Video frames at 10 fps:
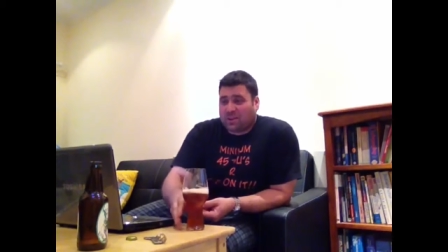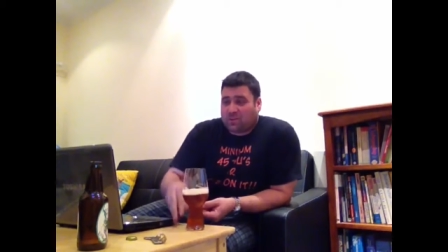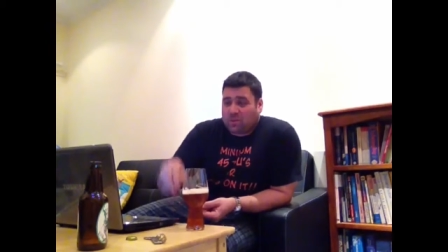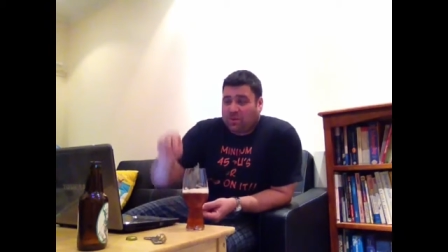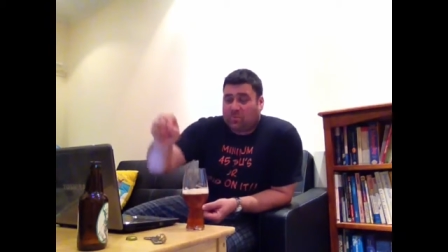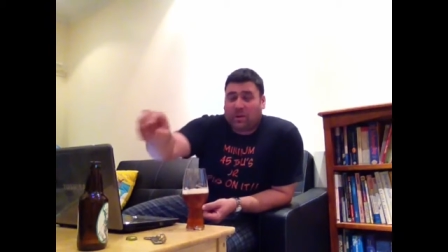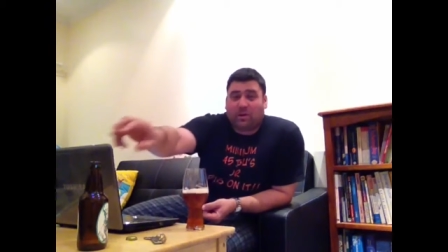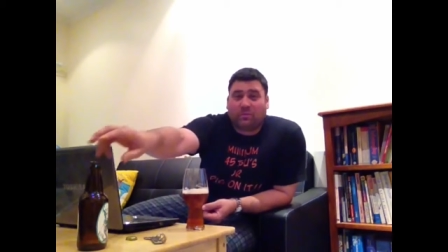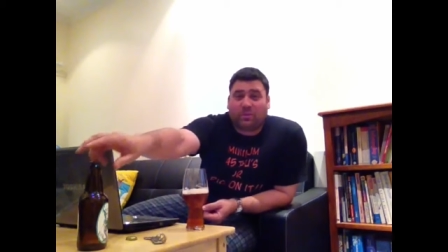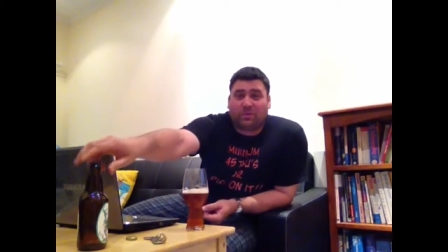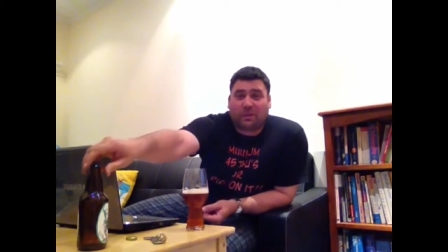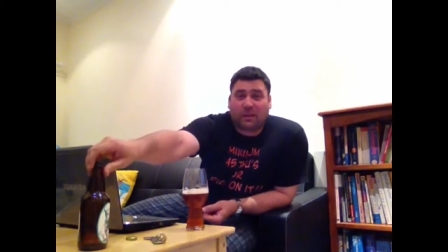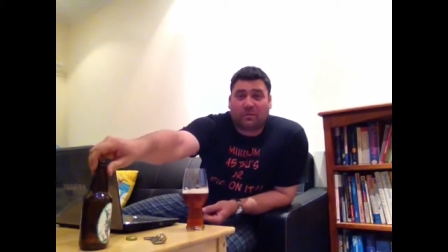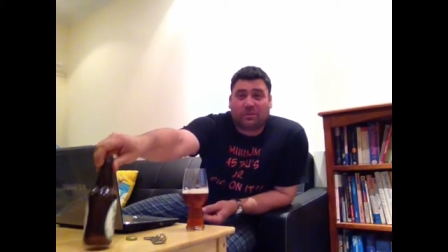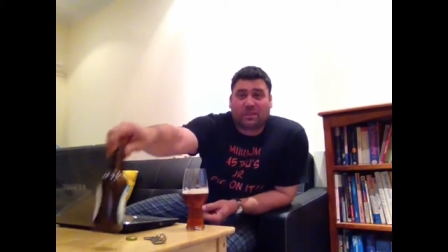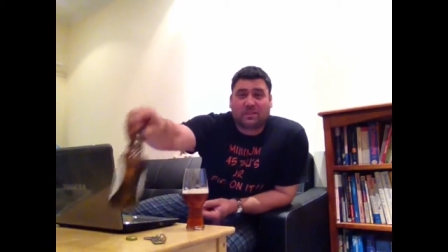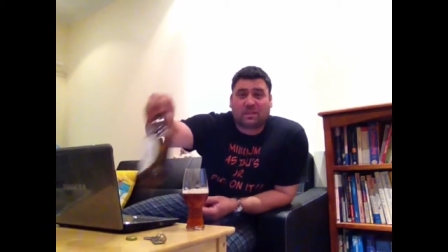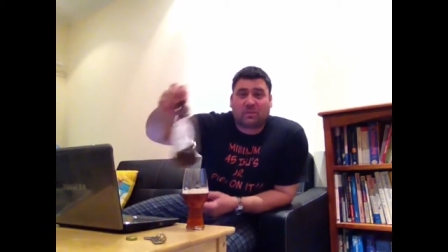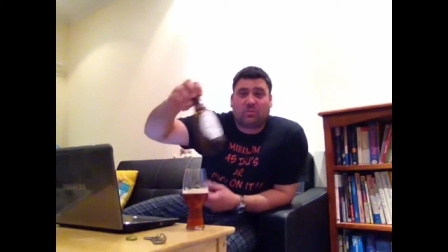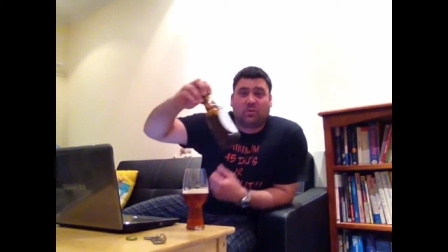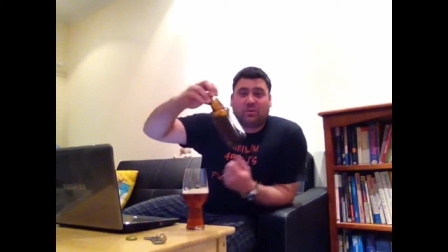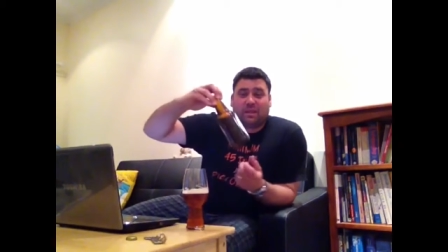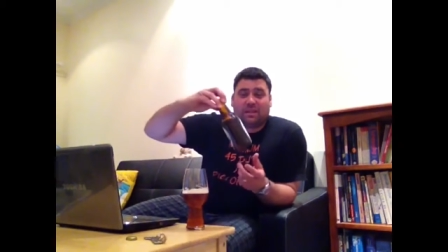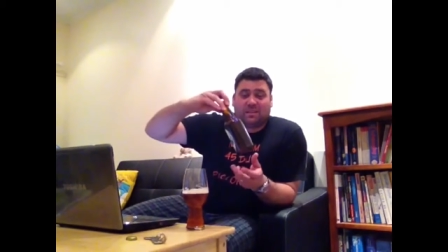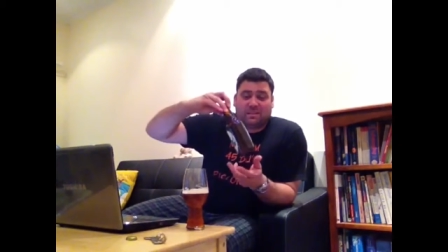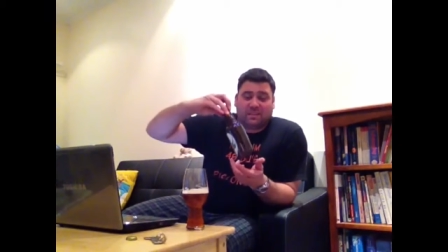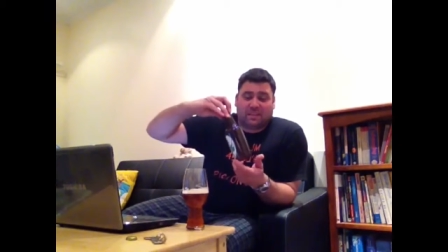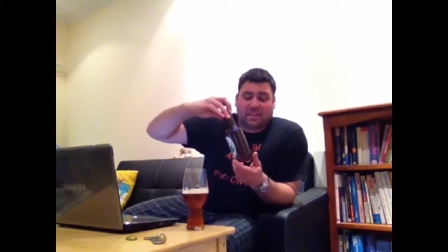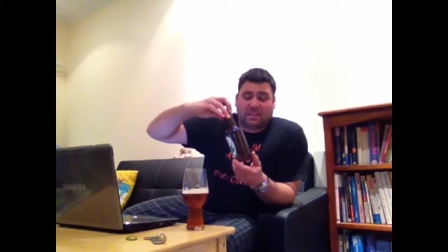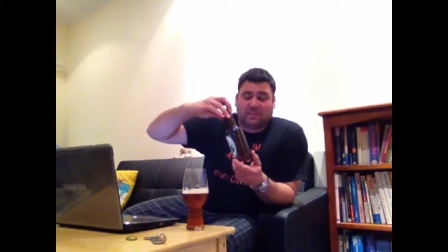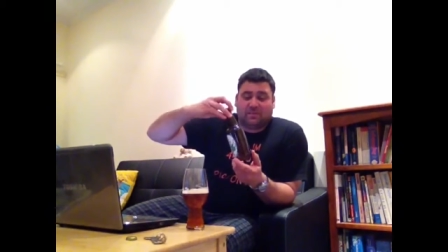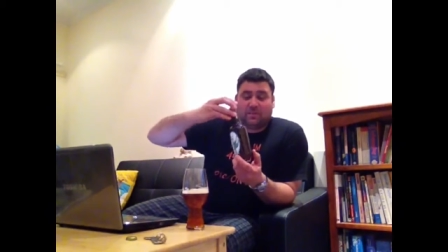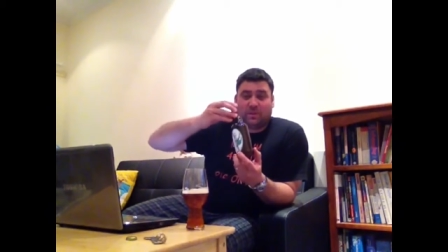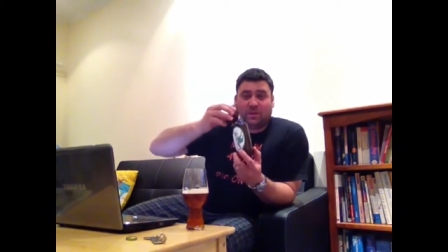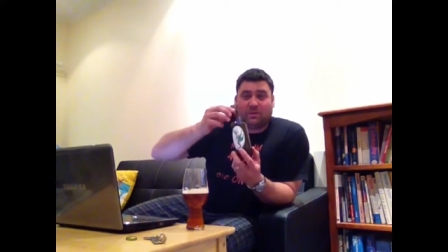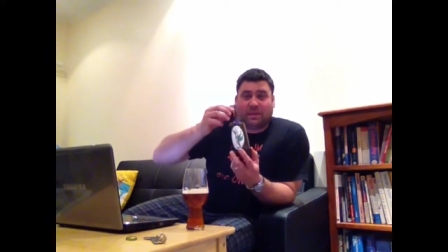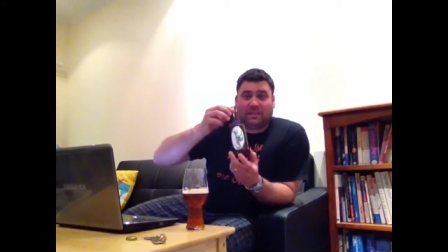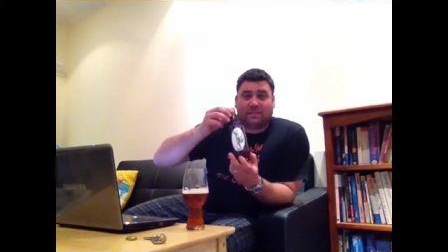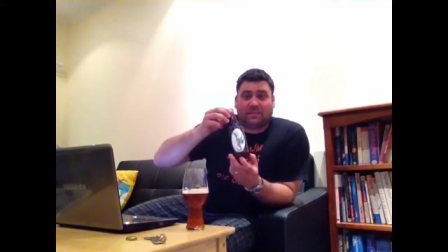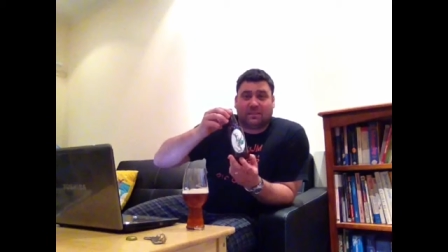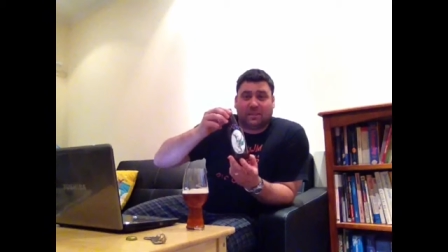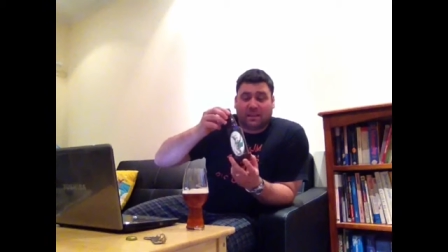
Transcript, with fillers: Right, the beer I'm doing today in this SJ Pour Challenge is from the US.